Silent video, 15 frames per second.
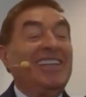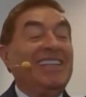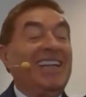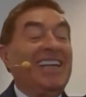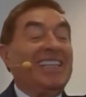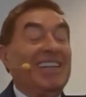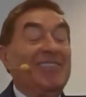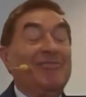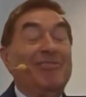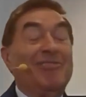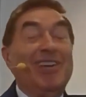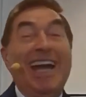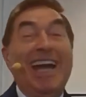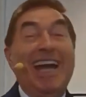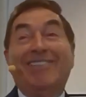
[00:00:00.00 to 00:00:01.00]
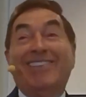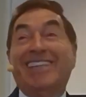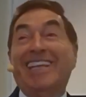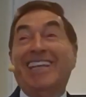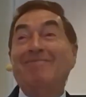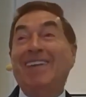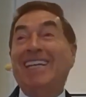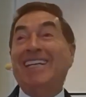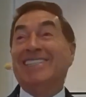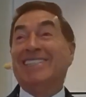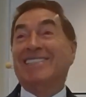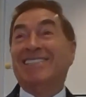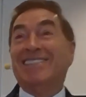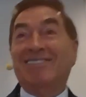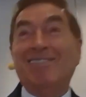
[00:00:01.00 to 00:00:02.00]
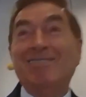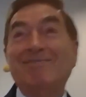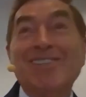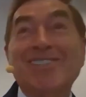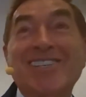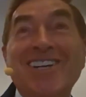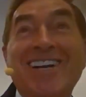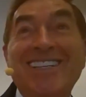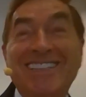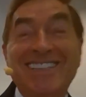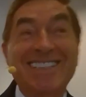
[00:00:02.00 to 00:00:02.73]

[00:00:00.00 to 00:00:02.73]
They say, We have 10 minutes, almost gone.